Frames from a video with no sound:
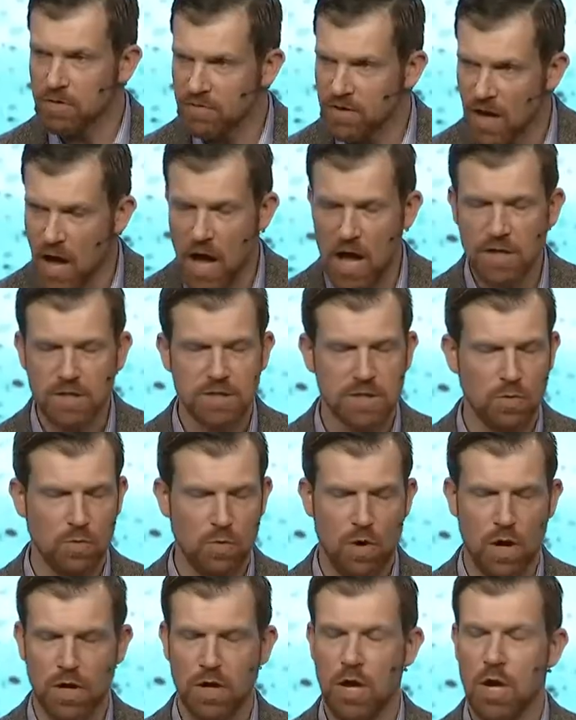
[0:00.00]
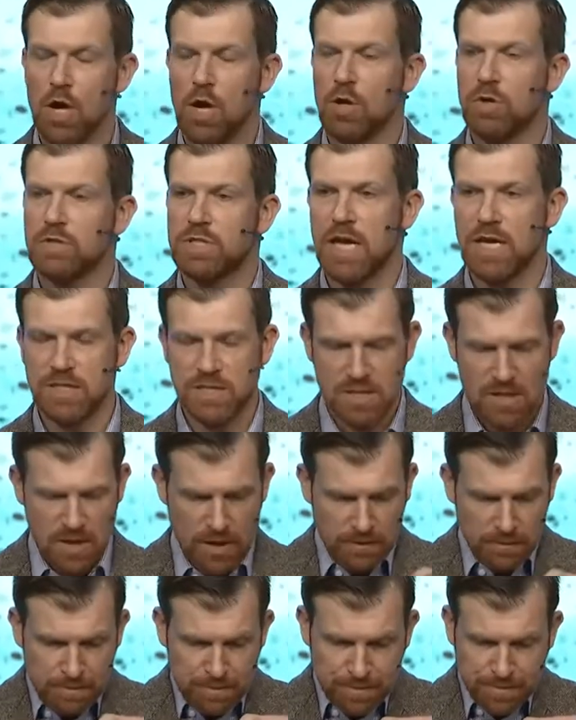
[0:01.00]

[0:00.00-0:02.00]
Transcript: God is the one who takes the,